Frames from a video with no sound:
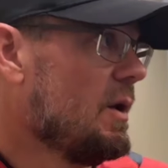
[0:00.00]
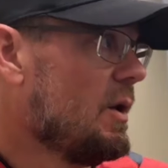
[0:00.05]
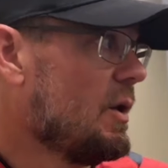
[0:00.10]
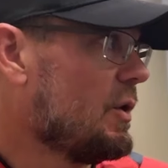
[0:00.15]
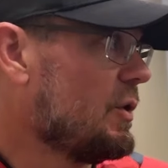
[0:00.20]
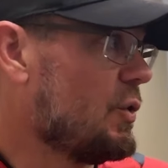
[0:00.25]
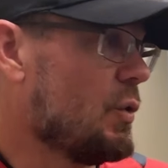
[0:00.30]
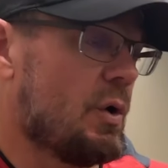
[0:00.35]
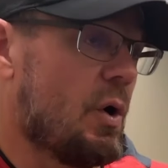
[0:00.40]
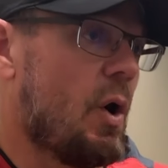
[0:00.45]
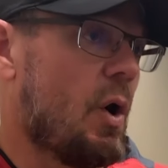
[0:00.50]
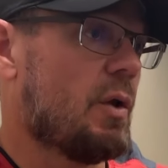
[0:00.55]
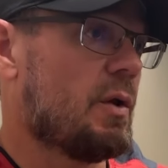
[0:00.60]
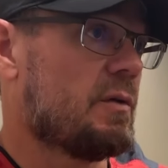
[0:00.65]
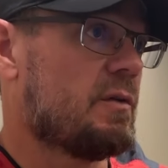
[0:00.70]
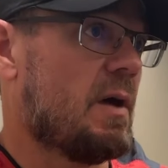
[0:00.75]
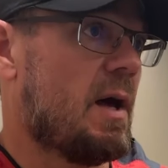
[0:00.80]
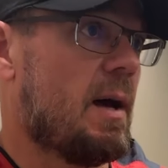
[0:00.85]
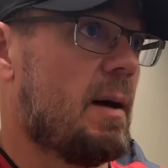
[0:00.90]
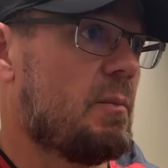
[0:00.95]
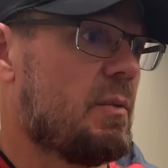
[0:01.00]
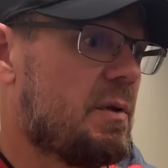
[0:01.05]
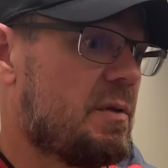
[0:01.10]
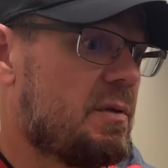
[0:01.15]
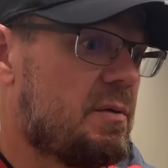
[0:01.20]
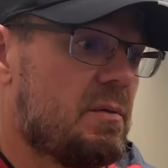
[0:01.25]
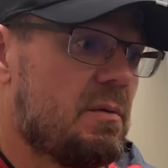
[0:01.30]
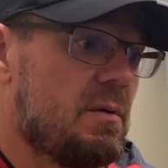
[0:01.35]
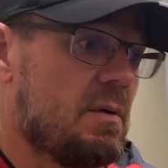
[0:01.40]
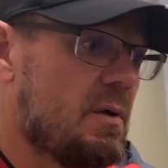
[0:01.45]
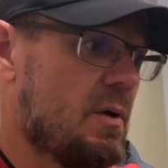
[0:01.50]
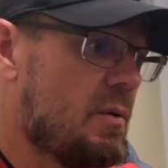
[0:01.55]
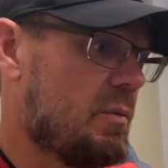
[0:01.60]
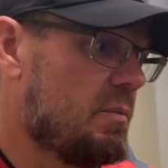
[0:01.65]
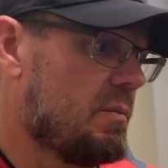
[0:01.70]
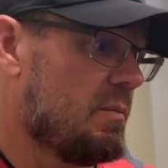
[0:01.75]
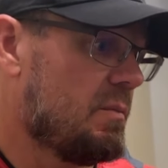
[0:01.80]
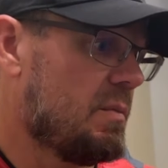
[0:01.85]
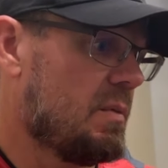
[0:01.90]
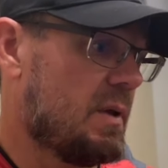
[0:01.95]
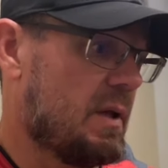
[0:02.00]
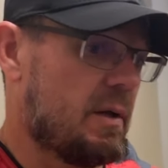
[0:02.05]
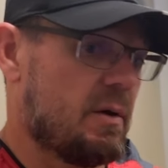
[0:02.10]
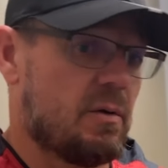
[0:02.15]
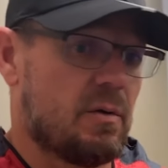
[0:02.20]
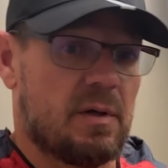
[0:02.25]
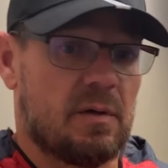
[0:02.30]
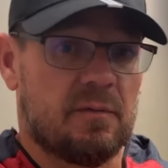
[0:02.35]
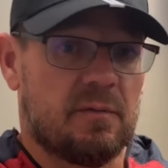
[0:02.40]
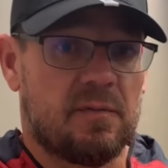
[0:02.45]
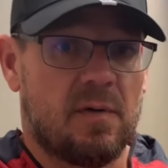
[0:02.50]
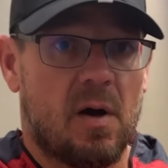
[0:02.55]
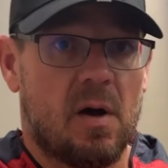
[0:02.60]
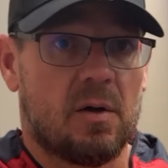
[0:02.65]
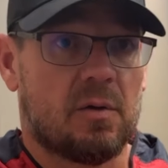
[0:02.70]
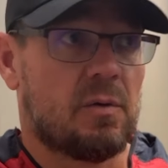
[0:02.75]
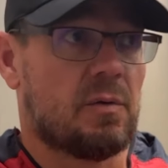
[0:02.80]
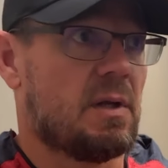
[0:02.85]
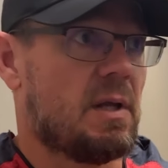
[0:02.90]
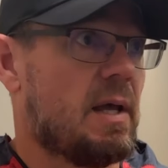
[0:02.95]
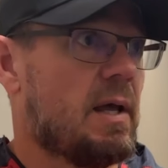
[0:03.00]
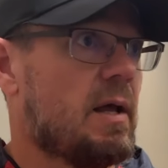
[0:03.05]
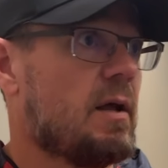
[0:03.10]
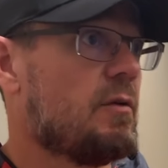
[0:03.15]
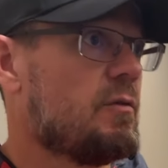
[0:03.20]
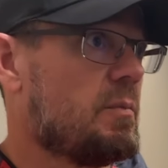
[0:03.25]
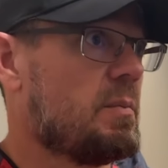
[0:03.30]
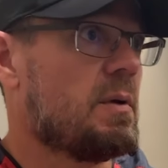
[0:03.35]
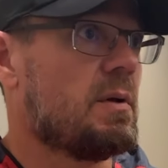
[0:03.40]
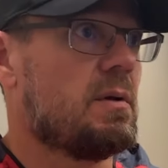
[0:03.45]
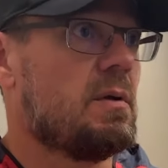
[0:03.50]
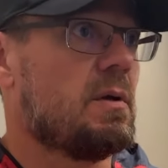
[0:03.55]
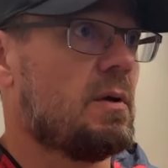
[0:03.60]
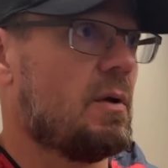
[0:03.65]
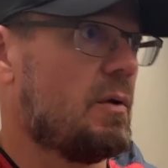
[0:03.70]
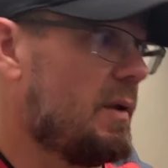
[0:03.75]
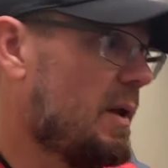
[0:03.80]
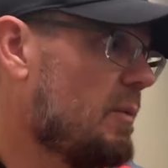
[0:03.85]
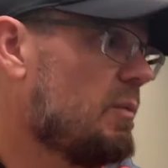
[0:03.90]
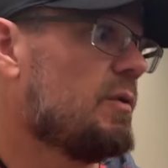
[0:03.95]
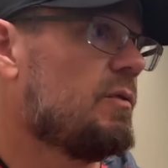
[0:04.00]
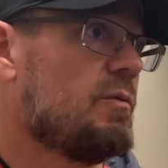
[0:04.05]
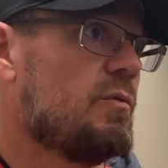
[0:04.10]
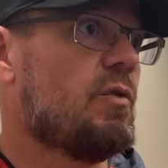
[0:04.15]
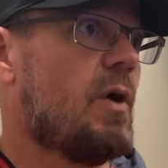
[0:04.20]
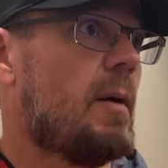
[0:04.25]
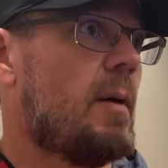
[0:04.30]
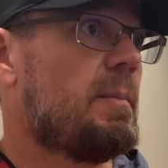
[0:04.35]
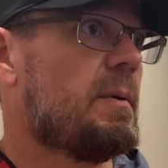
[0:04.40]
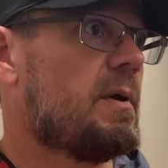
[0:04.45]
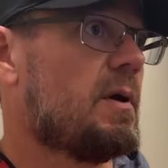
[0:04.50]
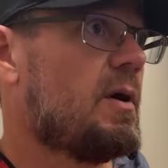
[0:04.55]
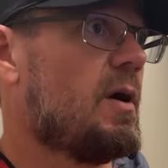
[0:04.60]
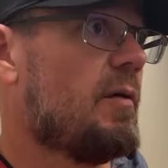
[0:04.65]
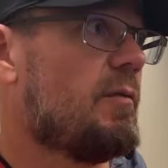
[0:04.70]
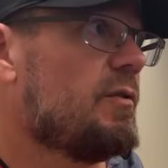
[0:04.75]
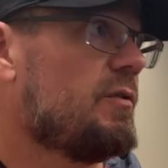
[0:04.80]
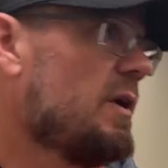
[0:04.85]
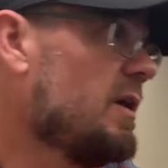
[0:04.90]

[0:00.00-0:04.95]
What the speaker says: do it all the time with, you know, Leonard and Vaughn on the edge, but, you know, they would drop into coverage.